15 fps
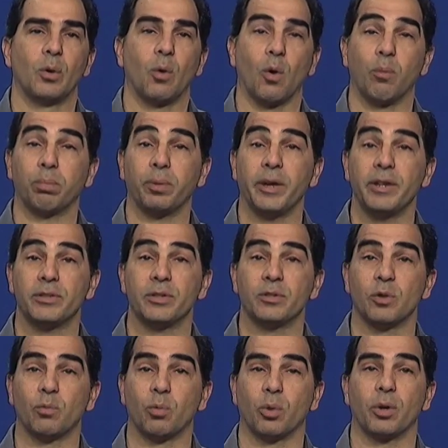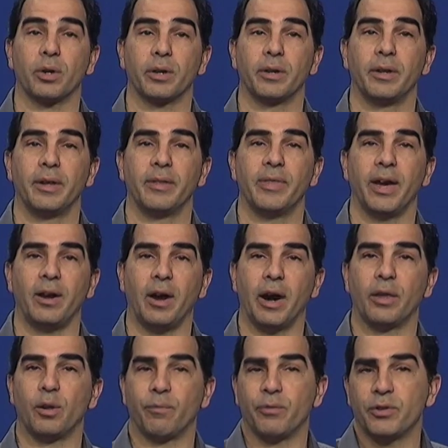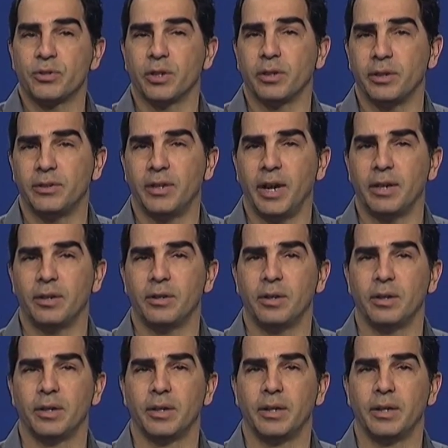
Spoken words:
or places of work that either facilitated